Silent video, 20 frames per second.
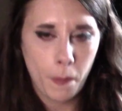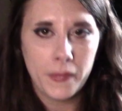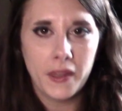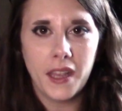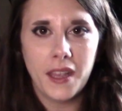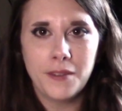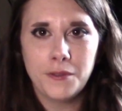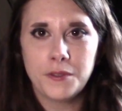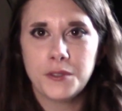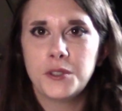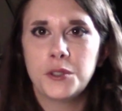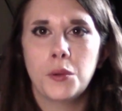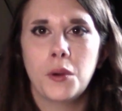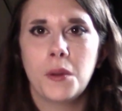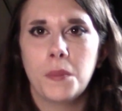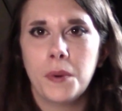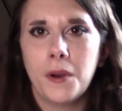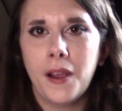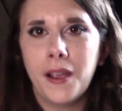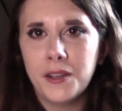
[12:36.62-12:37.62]
yay for
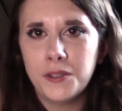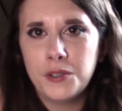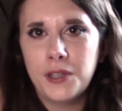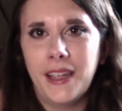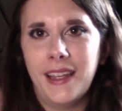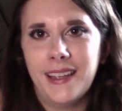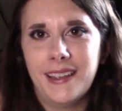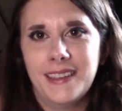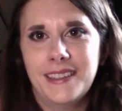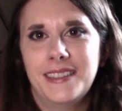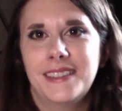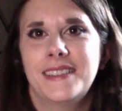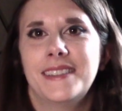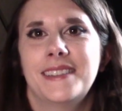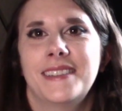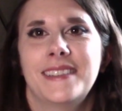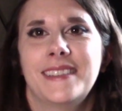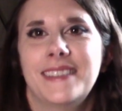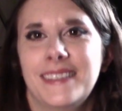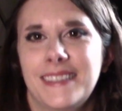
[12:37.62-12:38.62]
short projects.